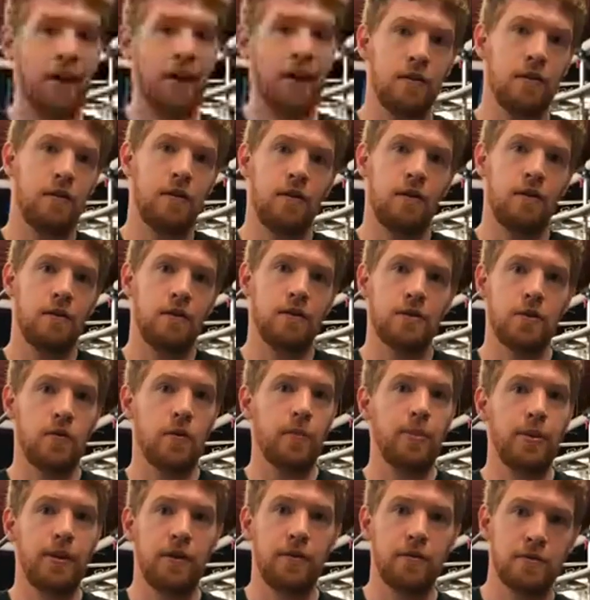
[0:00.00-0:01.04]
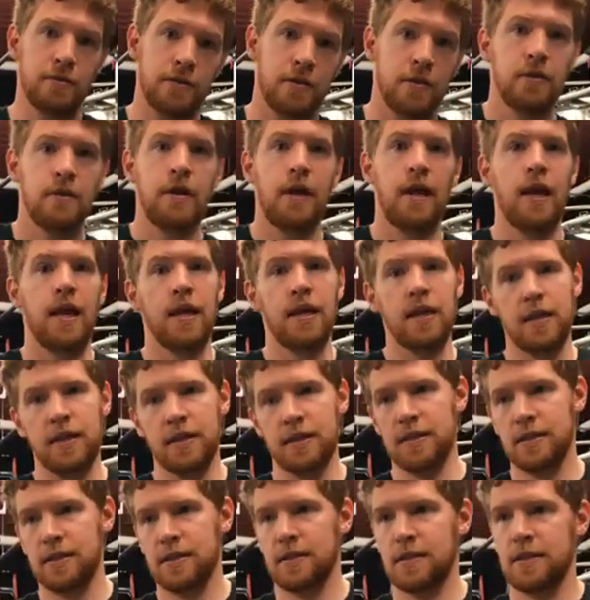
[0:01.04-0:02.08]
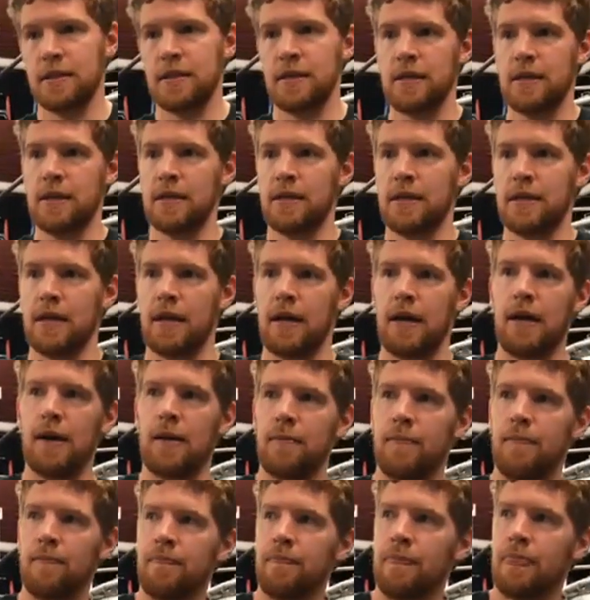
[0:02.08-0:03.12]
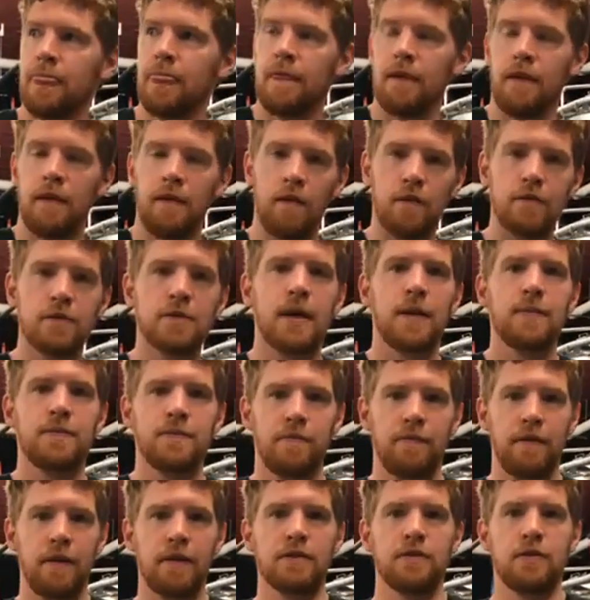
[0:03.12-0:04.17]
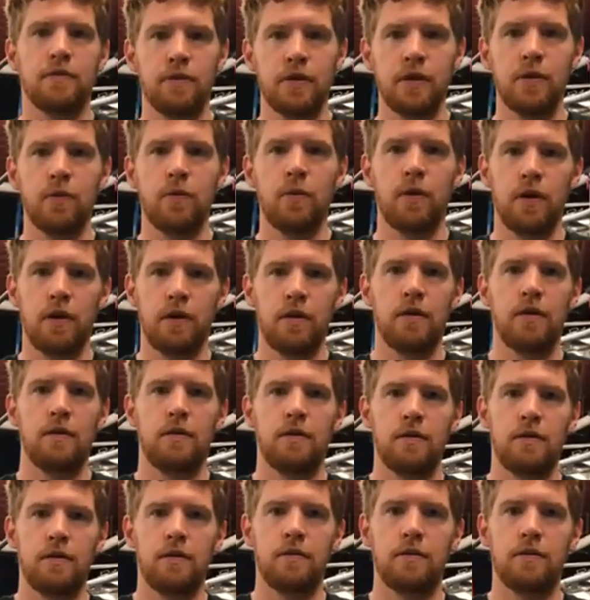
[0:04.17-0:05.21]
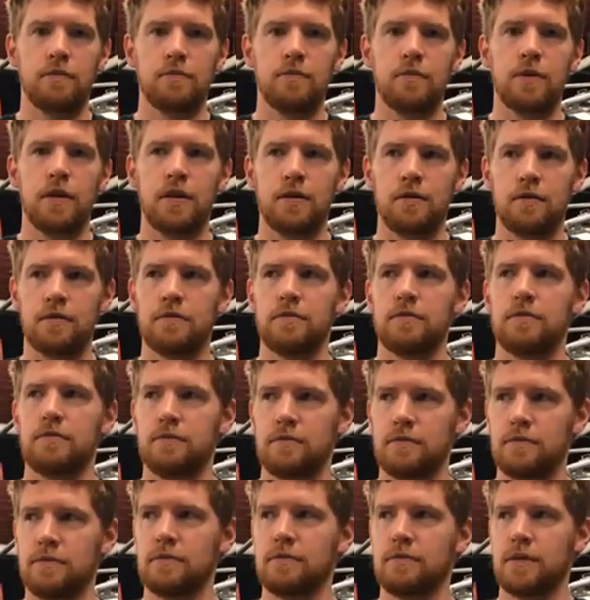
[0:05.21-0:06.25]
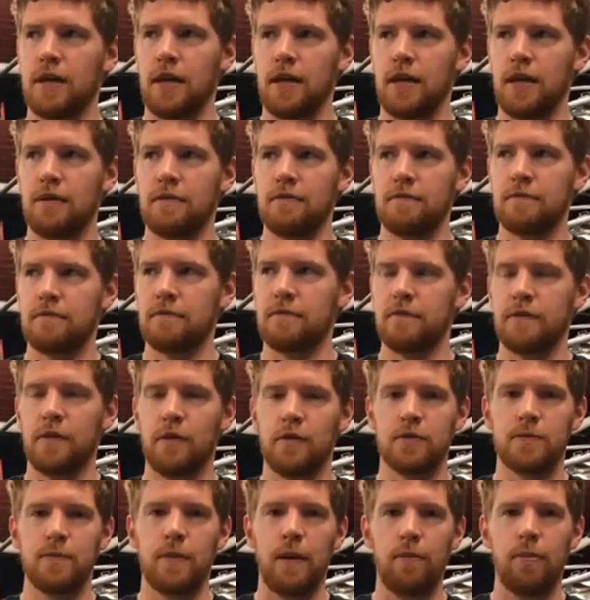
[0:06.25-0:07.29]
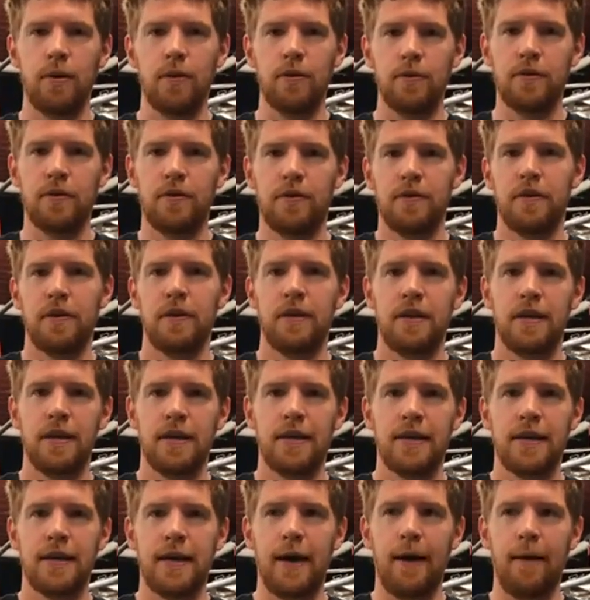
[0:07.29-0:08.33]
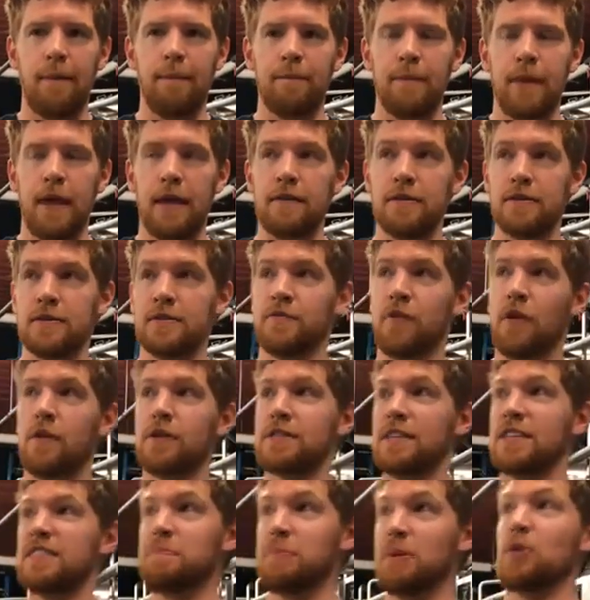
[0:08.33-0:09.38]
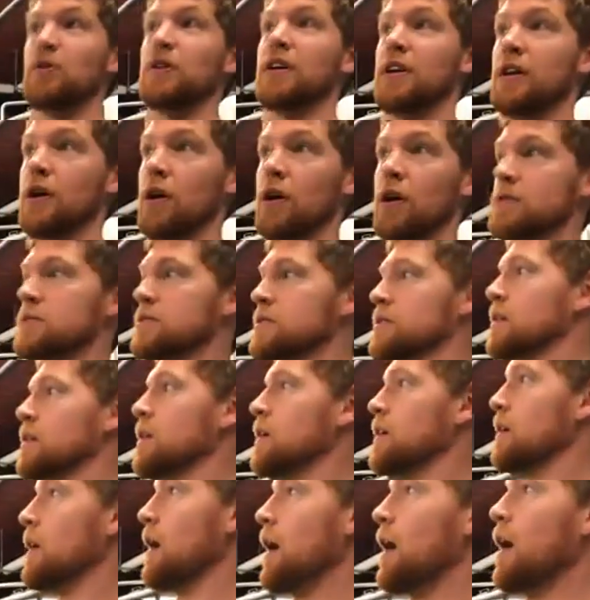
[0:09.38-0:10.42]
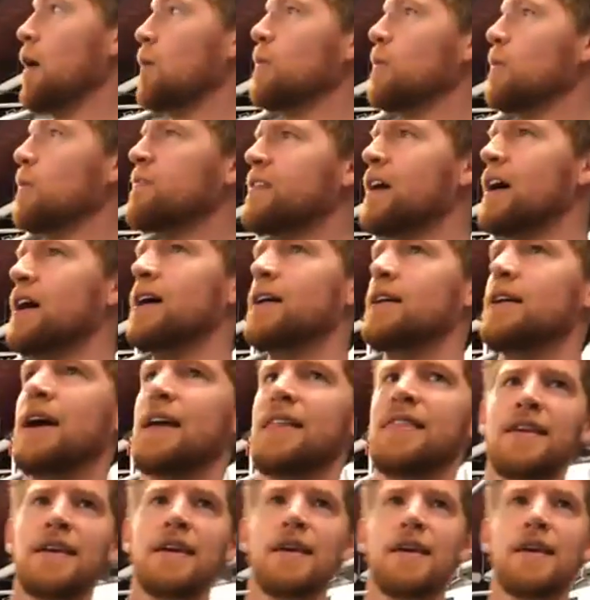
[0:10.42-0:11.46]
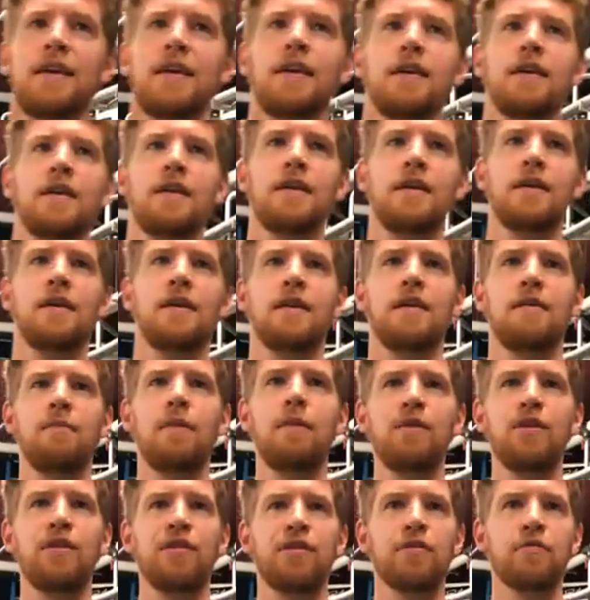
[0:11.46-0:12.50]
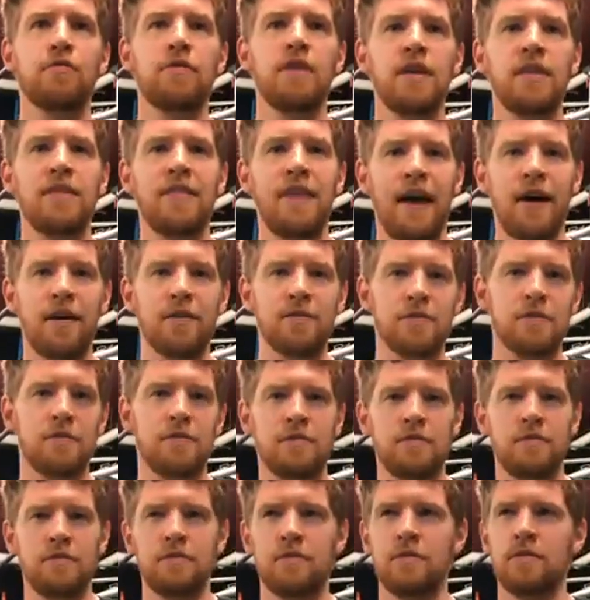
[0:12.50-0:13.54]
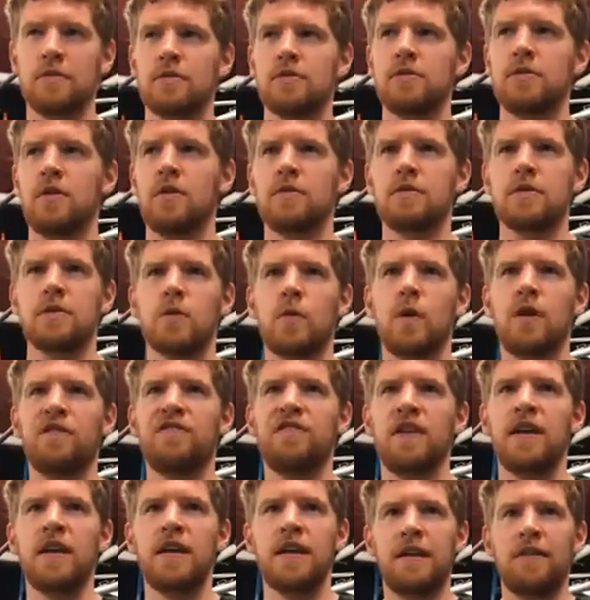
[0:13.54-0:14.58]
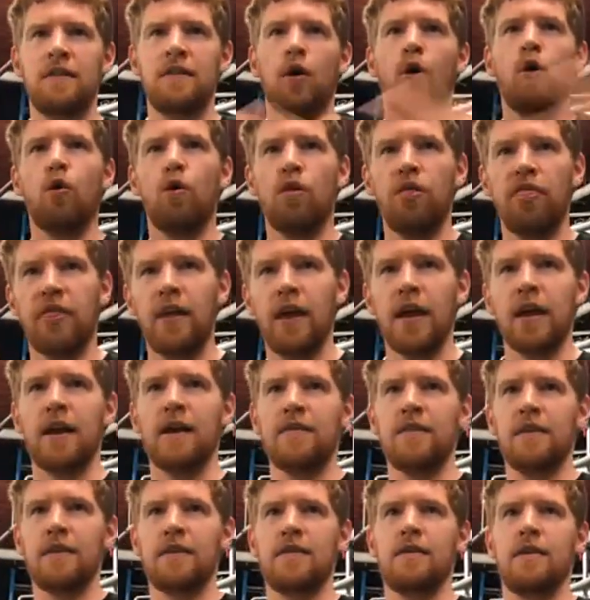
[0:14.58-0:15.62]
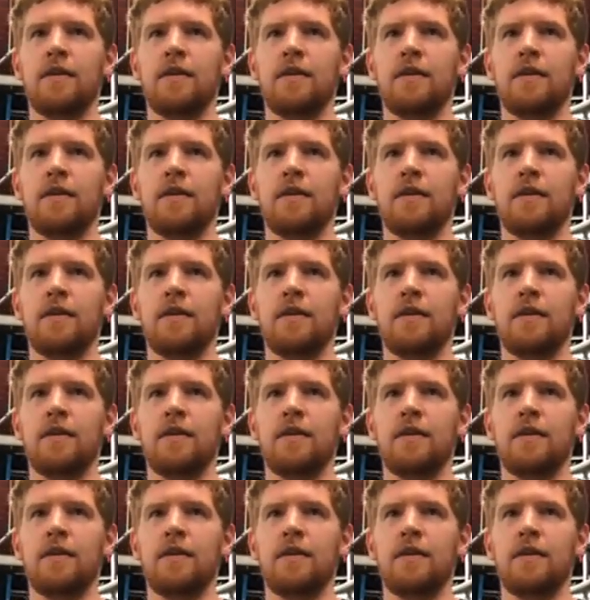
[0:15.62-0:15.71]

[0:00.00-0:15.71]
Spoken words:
So a Pilsner, a Helles, those types of things are really what kind of floats my boat. And as far as this building goes, we've got, I think, maybe 3,000 or so square feet in the whole thing. I think